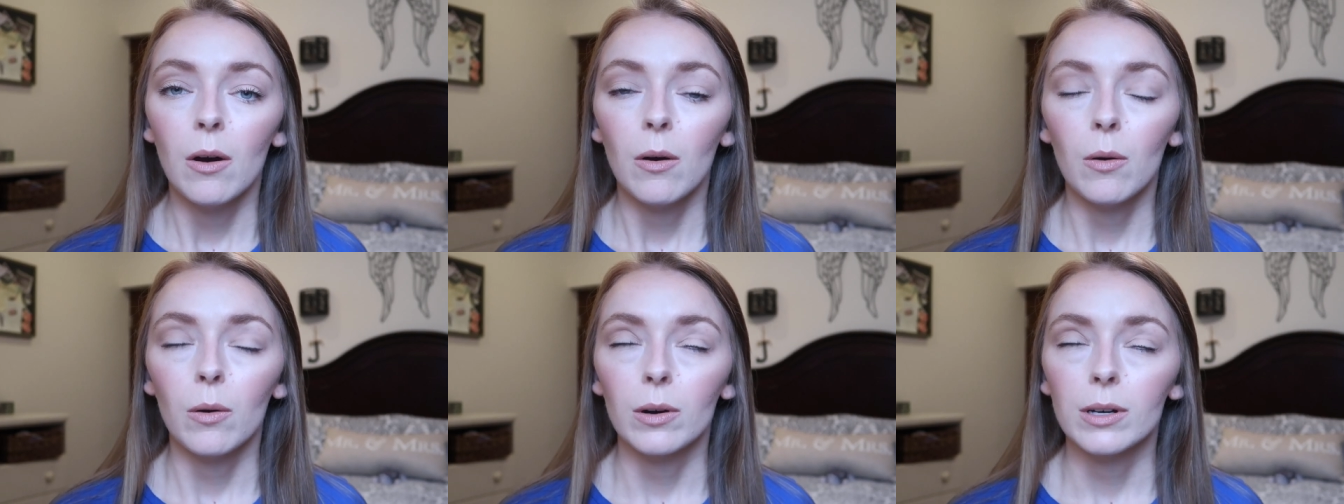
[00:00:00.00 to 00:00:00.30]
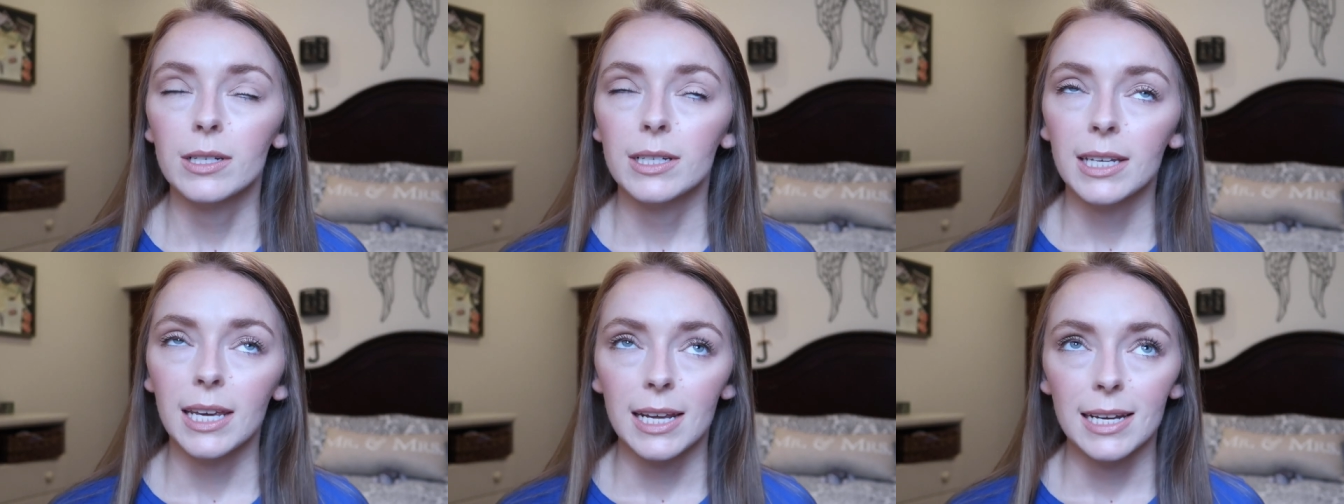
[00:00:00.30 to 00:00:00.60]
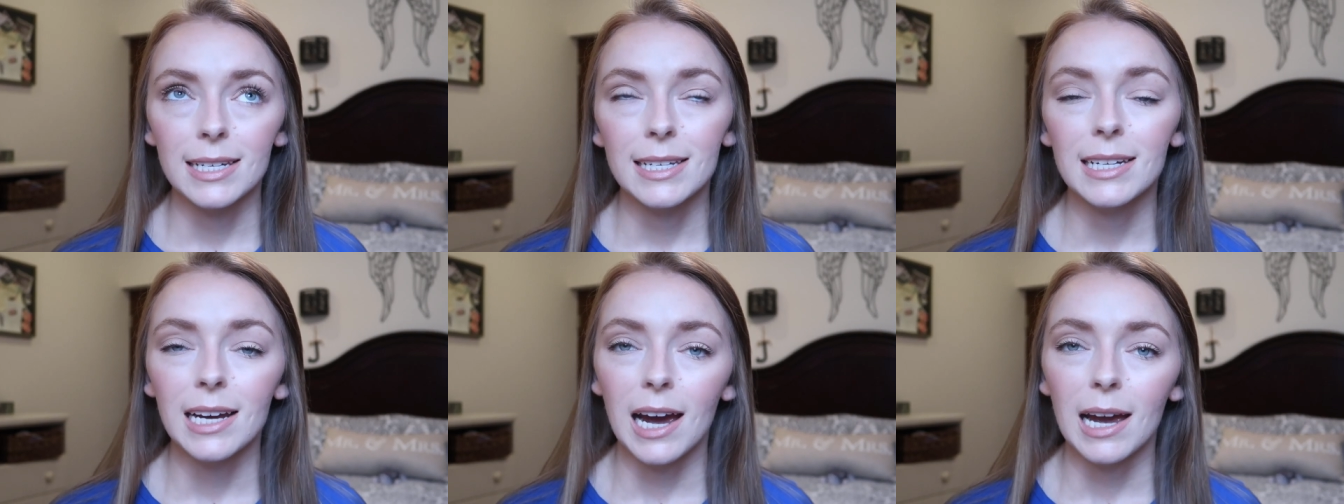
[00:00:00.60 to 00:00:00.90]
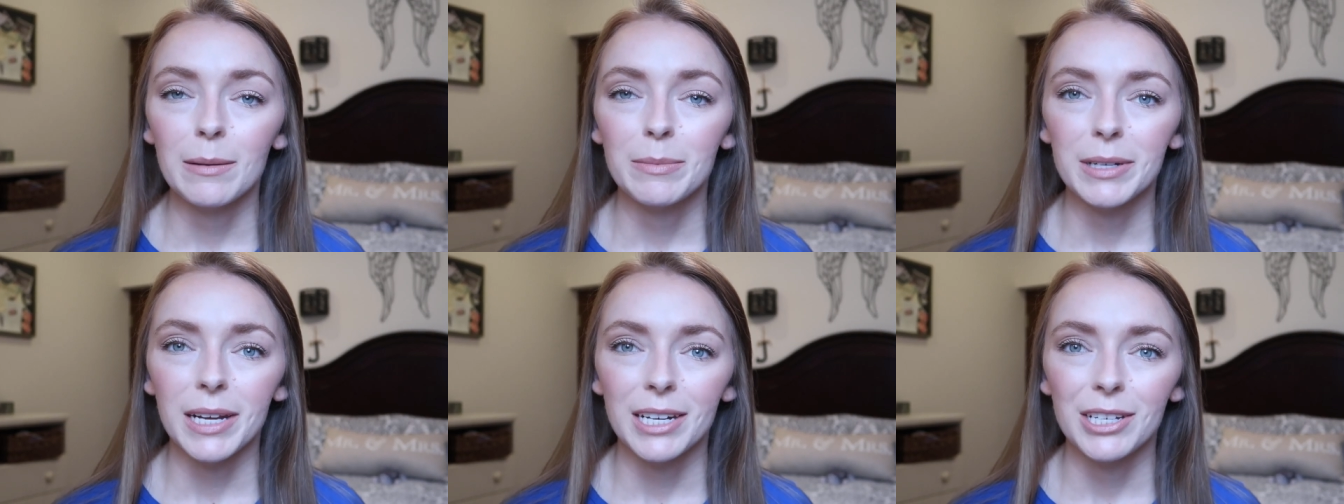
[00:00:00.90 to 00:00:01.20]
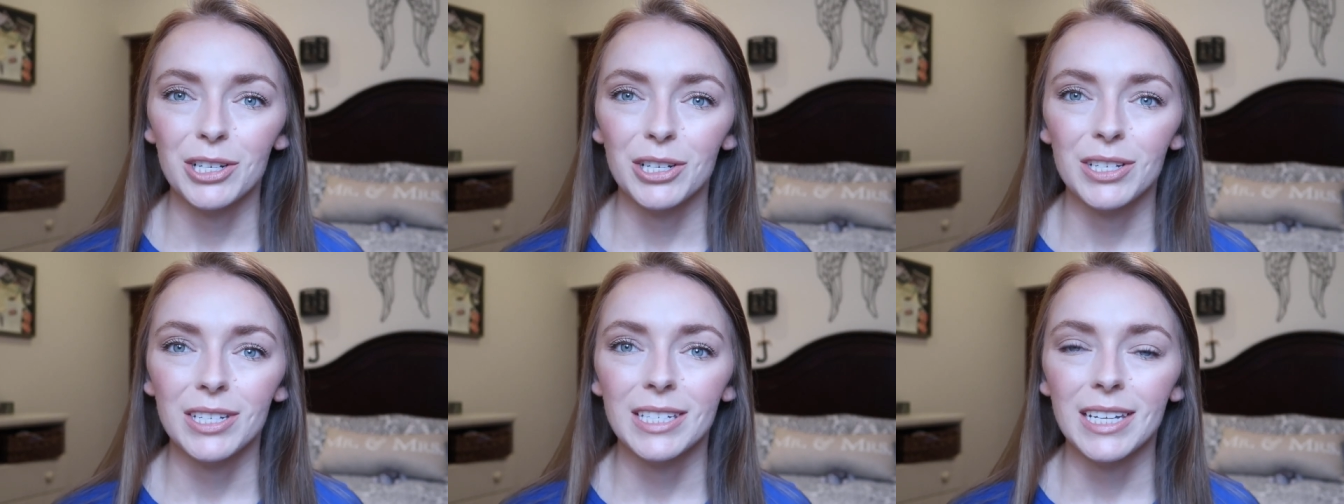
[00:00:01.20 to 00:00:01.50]
or skin types
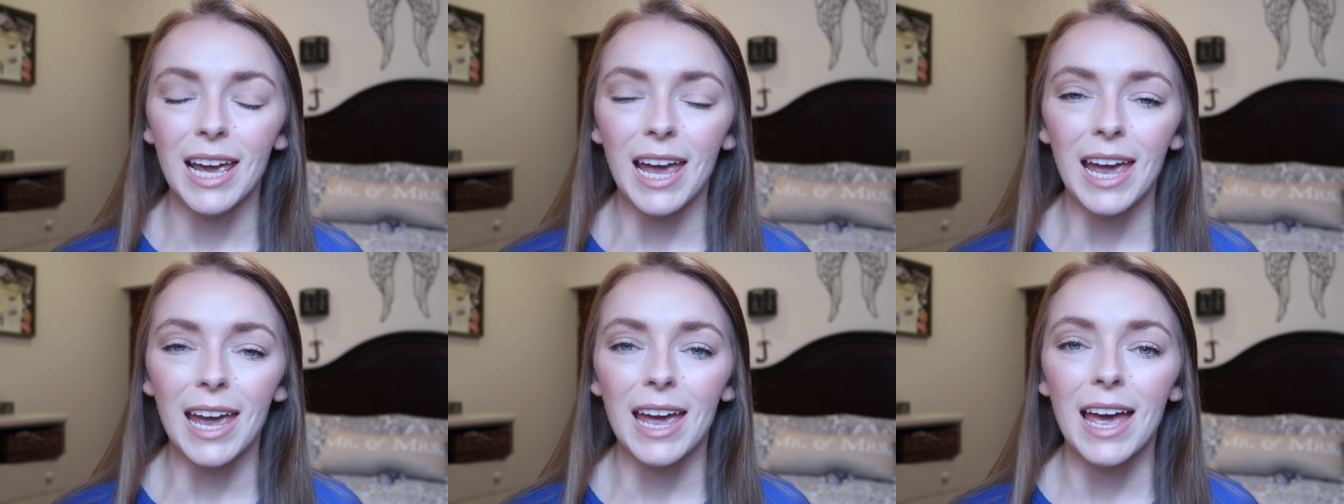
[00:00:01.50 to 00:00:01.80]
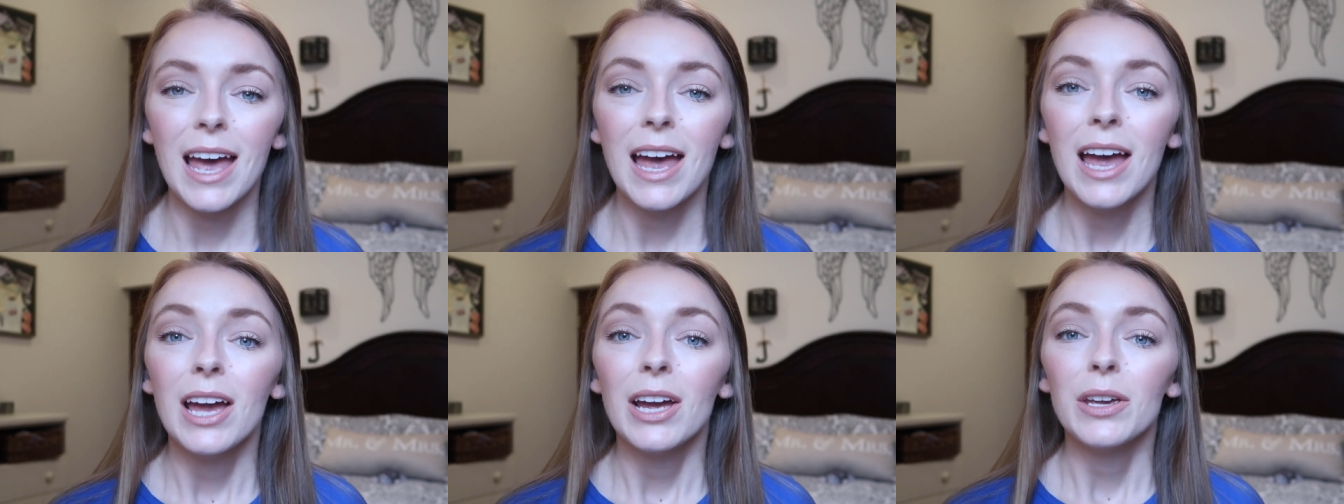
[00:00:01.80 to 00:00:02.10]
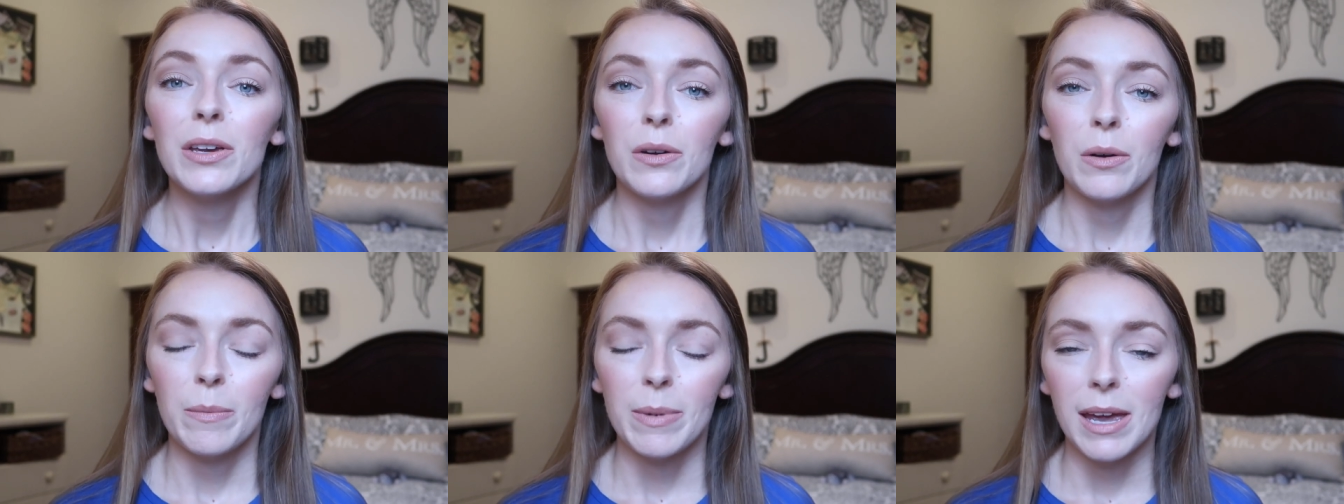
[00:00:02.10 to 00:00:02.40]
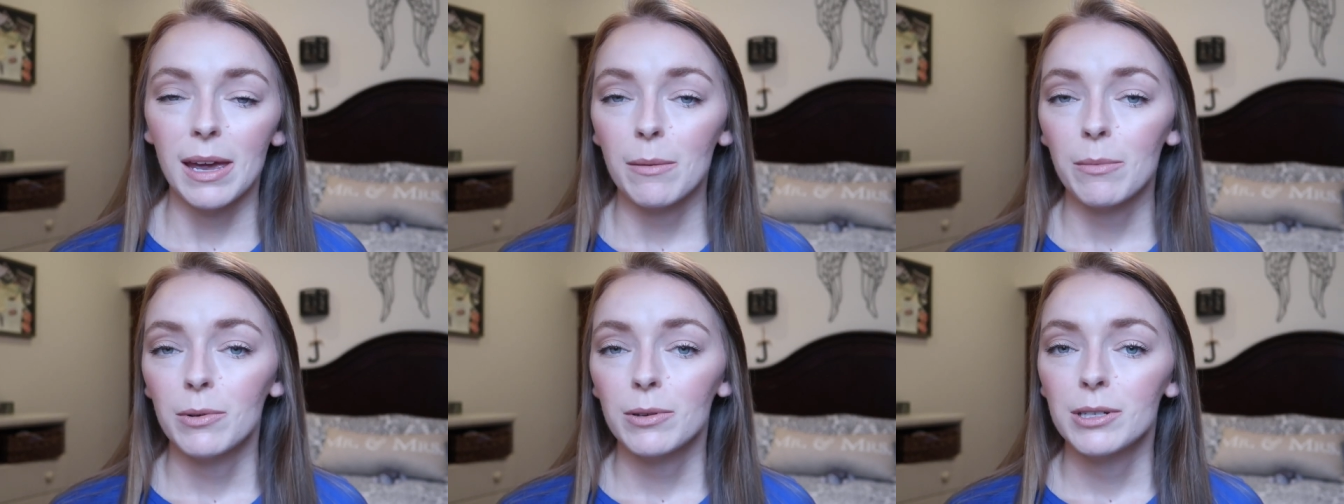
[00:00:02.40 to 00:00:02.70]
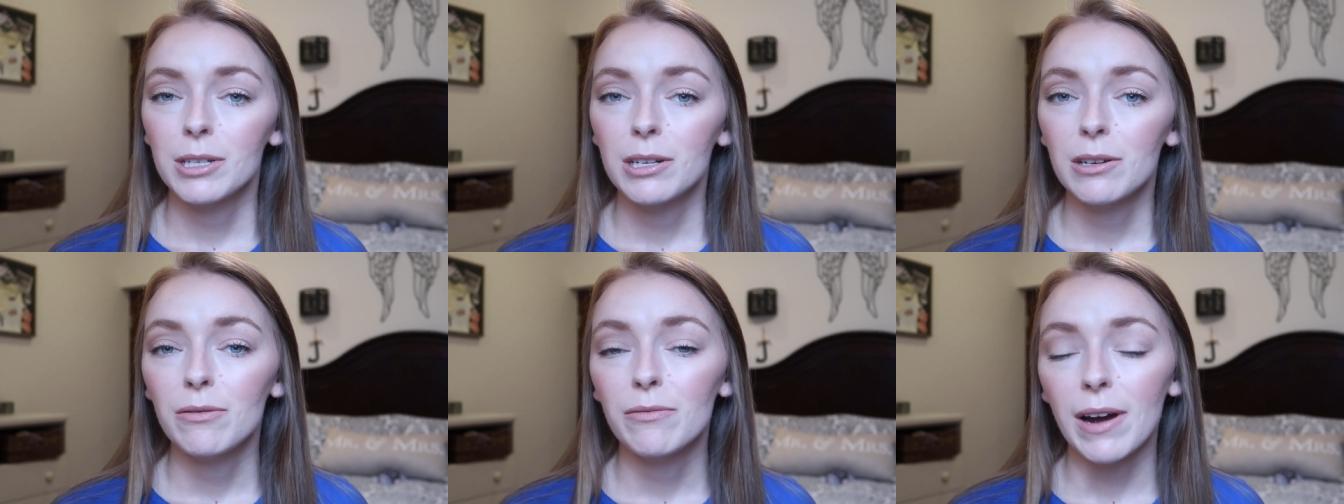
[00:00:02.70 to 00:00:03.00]
I should say, you'll be able
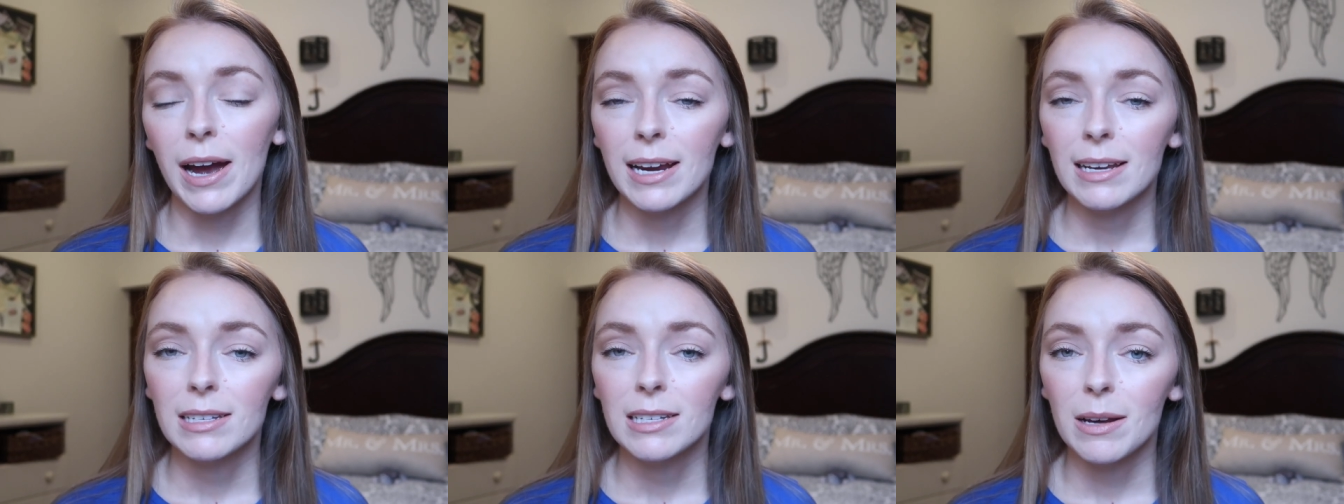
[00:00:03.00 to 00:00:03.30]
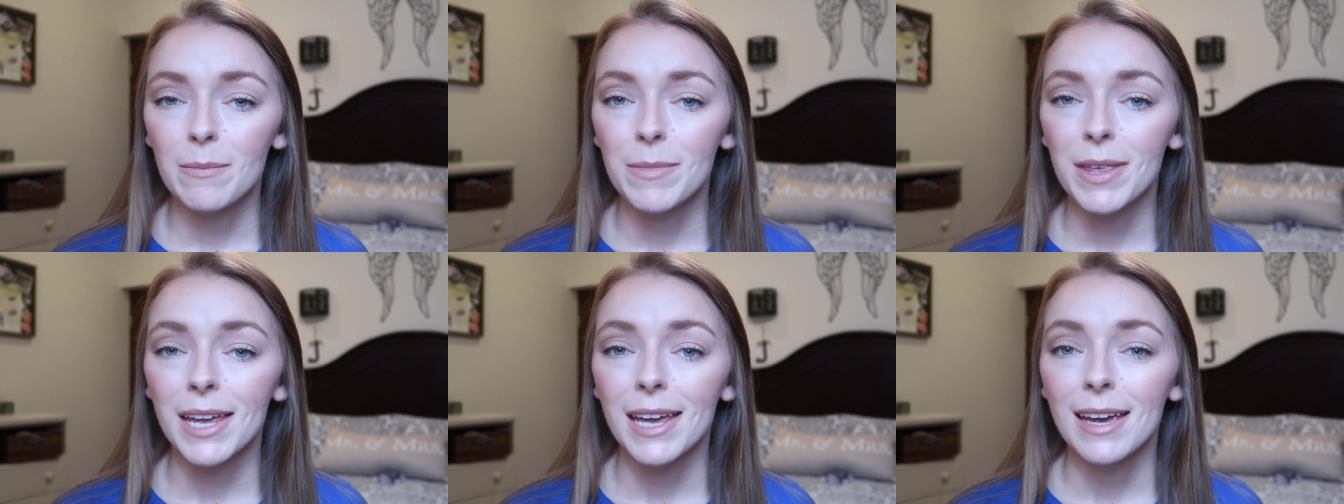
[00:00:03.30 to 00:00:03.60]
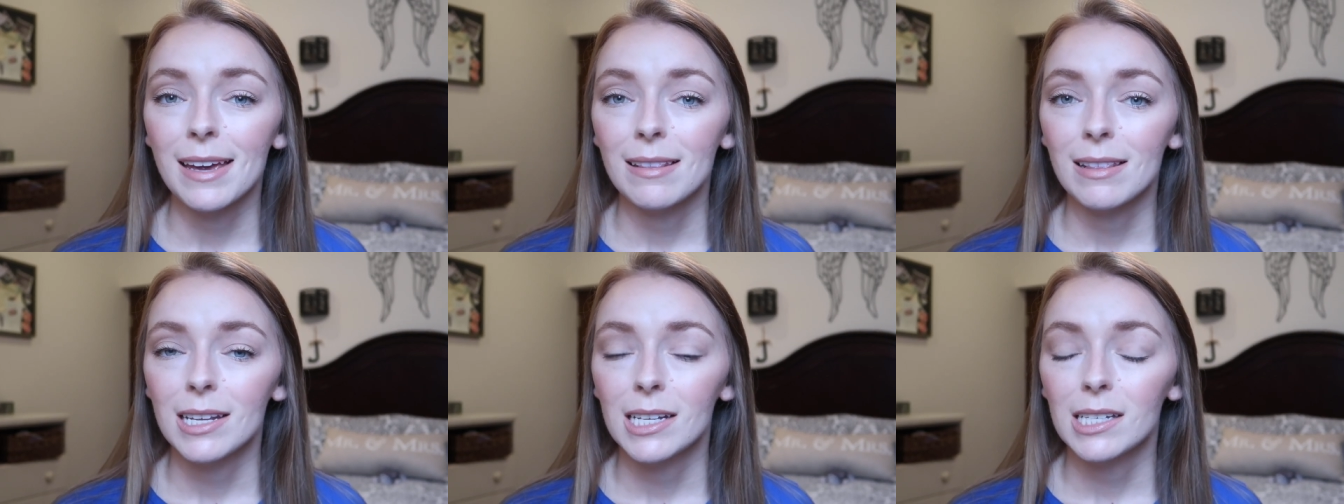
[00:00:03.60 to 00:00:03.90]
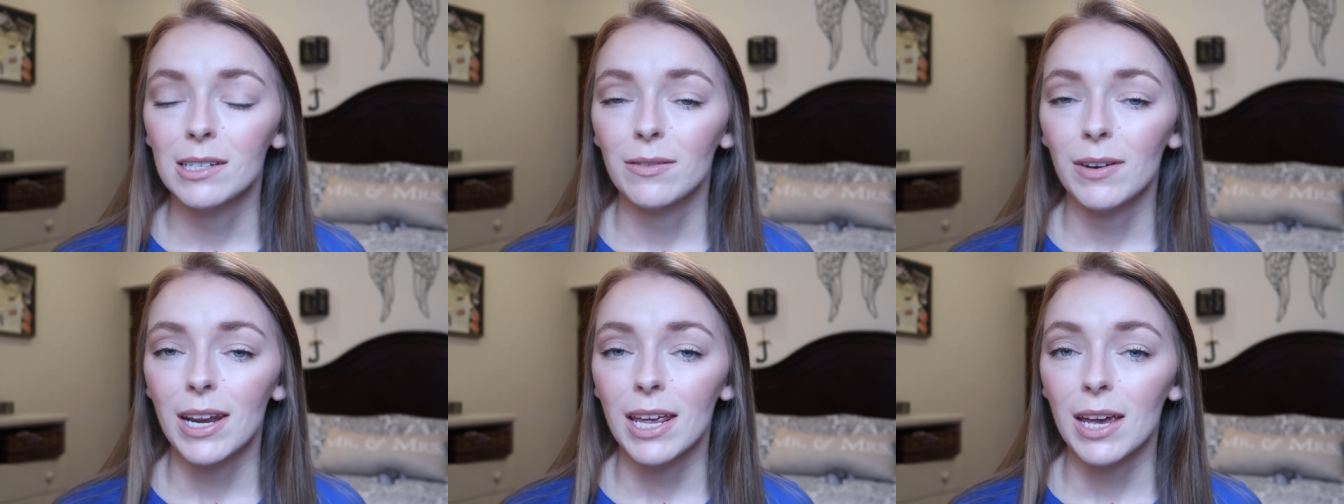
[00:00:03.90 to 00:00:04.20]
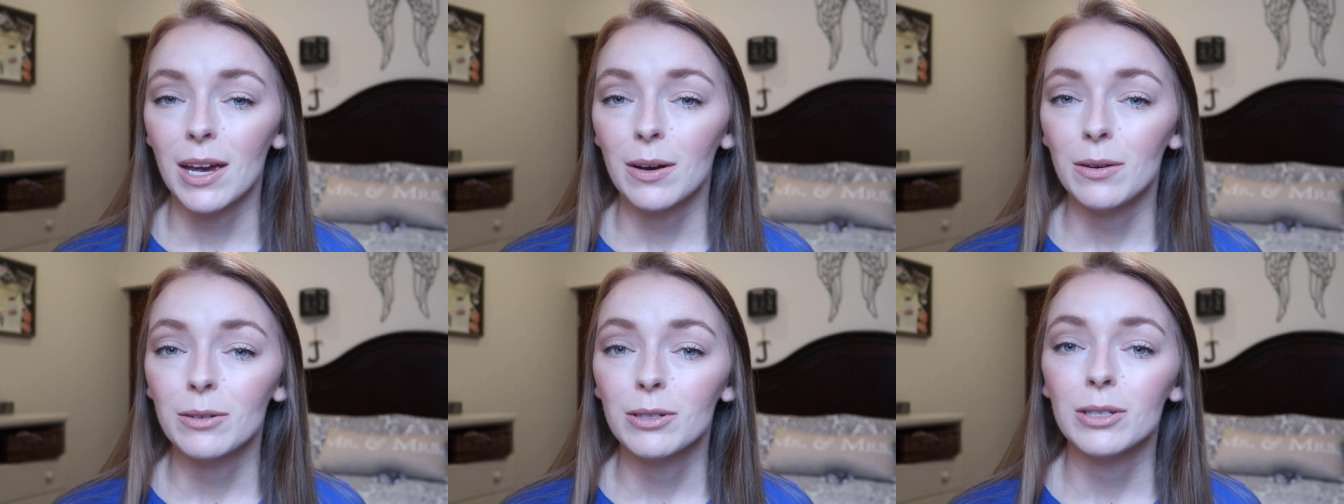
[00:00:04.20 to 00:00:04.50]
to find something in this
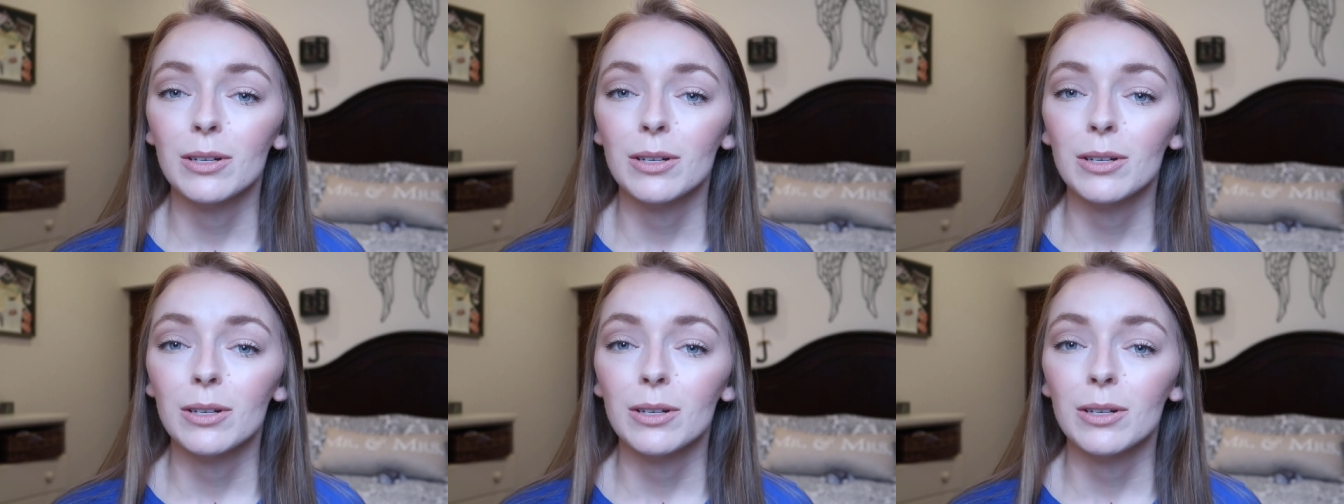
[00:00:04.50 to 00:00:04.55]
video.